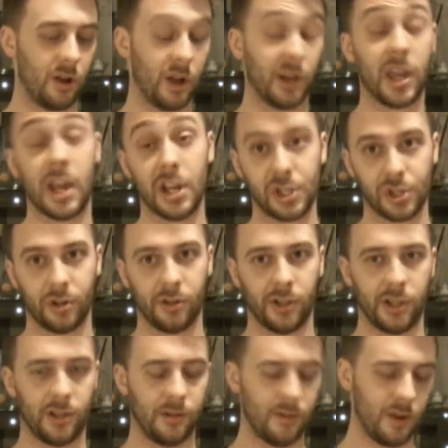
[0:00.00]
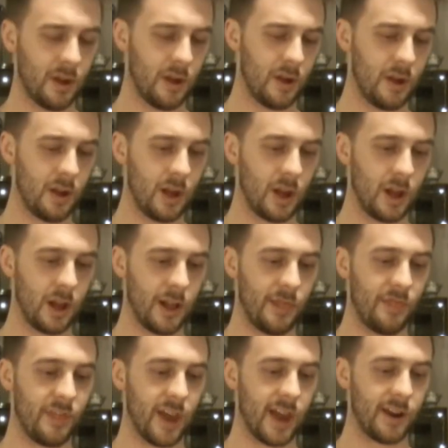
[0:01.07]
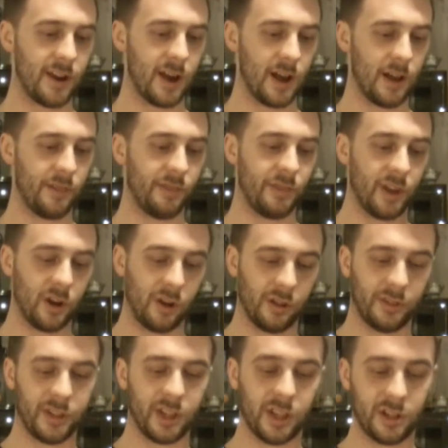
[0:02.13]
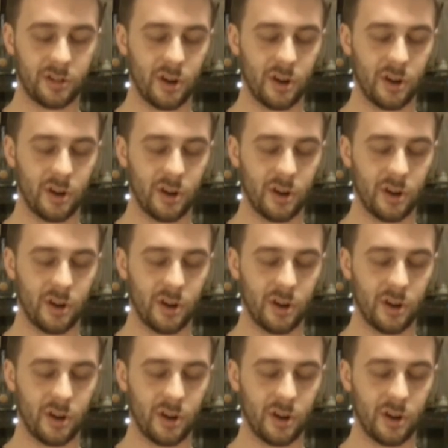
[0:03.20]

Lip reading: occasionally than on the